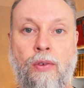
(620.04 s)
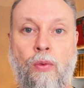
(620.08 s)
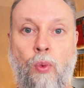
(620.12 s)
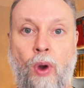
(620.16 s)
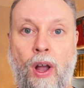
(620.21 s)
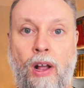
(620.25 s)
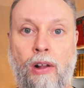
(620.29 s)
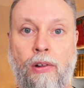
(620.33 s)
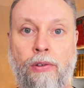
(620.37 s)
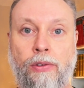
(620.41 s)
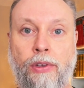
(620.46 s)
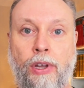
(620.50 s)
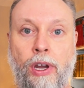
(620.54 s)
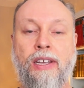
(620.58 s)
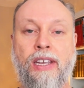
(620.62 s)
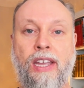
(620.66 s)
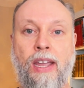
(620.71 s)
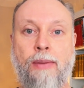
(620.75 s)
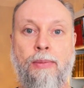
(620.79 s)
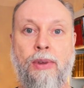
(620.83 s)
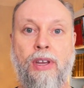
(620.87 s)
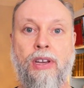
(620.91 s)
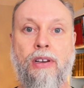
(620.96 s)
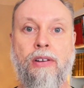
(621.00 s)
well-known
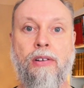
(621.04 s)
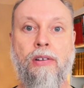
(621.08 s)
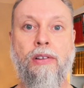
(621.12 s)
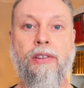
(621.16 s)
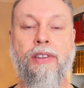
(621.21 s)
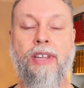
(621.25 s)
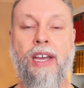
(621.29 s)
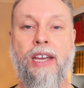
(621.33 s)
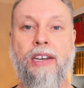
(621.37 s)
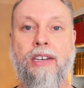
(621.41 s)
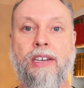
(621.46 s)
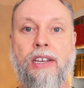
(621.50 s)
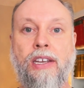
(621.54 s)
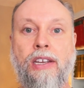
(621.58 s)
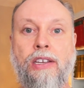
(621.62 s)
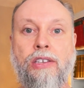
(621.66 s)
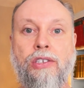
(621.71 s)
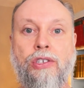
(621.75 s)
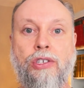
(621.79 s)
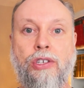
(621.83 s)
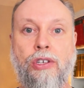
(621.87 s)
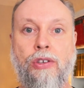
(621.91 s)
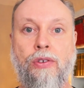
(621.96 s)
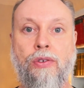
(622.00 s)
chemical that
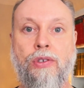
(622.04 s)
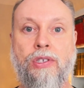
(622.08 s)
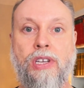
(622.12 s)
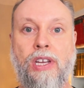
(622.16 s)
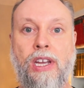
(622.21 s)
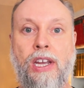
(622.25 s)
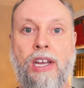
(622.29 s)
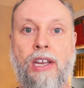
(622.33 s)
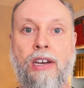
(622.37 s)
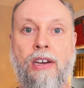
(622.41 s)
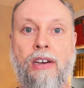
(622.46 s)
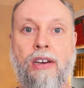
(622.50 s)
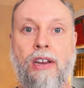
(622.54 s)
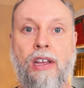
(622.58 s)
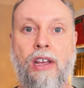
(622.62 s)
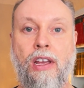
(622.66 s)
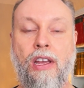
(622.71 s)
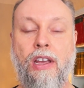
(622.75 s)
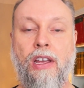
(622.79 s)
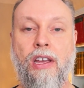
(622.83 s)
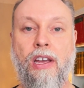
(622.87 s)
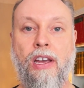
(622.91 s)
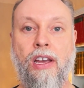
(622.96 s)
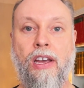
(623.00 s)
is used in
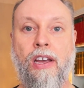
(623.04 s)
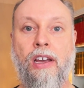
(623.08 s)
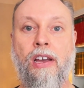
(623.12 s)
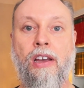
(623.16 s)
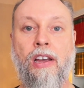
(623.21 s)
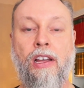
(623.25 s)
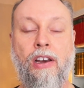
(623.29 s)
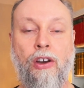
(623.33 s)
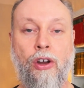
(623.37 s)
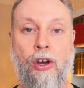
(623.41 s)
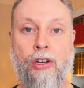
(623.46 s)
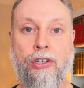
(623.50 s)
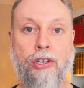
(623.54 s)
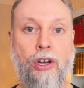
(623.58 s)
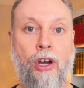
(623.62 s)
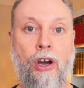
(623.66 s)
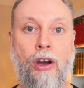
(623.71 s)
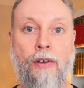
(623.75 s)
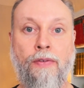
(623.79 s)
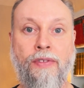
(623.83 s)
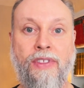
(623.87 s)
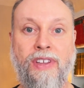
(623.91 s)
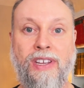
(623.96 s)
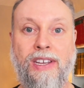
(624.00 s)
a lot
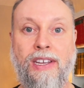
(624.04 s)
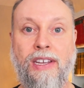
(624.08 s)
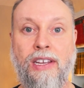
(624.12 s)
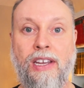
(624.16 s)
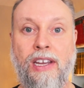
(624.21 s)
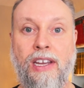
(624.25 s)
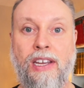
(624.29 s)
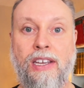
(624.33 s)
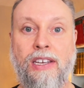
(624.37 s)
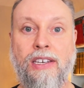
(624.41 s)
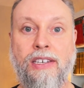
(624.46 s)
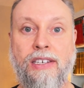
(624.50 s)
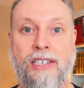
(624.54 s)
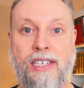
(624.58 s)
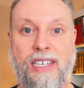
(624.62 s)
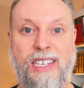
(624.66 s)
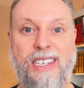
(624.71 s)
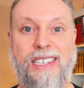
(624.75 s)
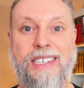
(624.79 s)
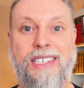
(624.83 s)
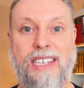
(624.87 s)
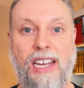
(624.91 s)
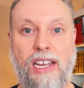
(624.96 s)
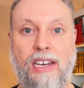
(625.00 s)
of the
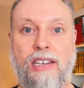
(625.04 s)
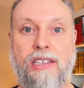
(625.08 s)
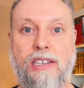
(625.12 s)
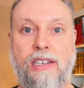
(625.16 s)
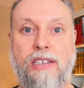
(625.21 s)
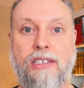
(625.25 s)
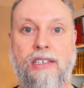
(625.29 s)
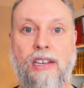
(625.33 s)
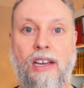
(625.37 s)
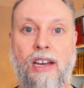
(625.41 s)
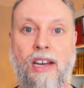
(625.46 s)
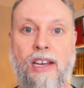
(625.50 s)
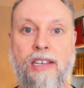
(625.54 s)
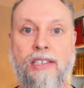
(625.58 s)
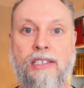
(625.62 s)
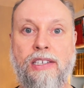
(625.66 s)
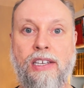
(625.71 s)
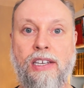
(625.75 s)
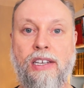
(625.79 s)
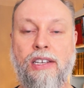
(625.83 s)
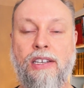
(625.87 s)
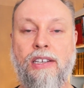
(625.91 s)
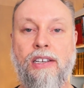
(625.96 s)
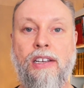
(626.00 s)

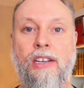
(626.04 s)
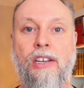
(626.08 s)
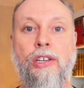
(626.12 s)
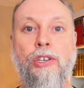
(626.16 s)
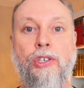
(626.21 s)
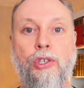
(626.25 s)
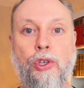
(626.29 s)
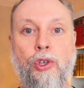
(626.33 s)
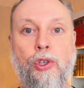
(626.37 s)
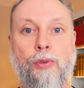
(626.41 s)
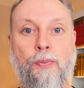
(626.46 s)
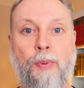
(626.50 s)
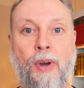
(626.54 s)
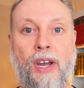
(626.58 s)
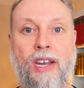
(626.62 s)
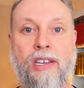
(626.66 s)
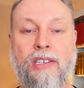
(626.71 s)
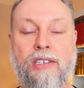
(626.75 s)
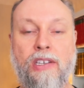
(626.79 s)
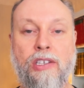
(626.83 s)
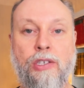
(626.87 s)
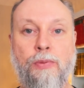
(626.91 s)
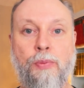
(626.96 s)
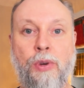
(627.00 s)
desensitizing
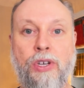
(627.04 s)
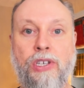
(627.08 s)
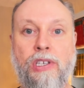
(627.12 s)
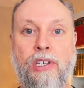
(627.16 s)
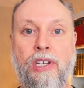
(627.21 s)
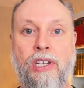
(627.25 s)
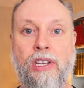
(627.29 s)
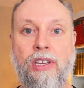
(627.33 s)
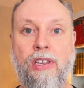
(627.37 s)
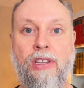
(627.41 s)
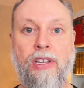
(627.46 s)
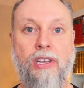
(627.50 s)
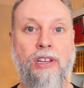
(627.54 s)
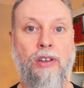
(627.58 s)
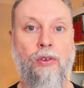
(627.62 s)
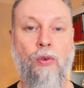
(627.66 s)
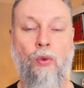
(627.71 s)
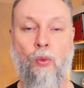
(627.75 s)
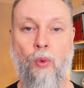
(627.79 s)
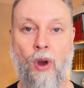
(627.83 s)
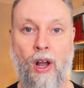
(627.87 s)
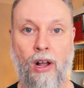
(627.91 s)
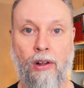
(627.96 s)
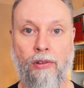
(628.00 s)
toothpaste, especially the
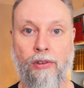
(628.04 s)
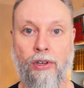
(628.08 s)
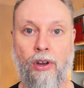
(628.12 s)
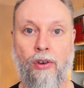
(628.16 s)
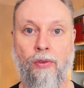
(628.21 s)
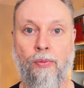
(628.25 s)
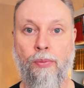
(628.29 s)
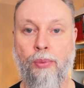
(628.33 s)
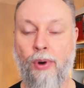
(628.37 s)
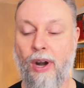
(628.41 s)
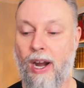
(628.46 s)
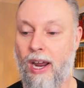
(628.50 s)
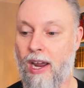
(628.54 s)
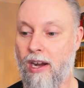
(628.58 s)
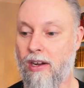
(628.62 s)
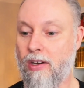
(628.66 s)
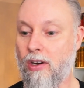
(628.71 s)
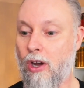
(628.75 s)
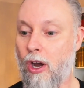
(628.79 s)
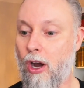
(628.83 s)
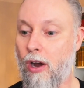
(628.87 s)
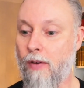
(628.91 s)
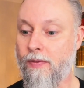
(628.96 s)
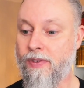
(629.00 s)
well-known brand
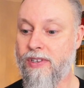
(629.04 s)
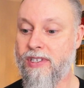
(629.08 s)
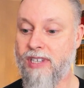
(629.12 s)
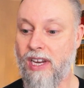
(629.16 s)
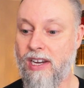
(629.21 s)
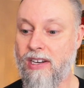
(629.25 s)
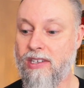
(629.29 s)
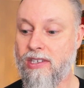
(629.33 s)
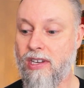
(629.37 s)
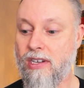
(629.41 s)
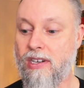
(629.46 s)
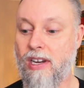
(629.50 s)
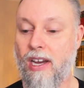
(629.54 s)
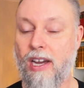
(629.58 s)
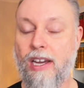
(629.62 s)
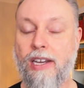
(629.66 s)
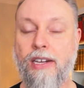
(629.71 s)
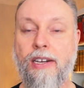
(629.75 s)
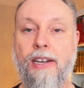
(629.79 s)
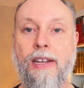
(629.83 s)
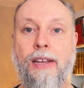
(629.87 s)
of Sensodyne.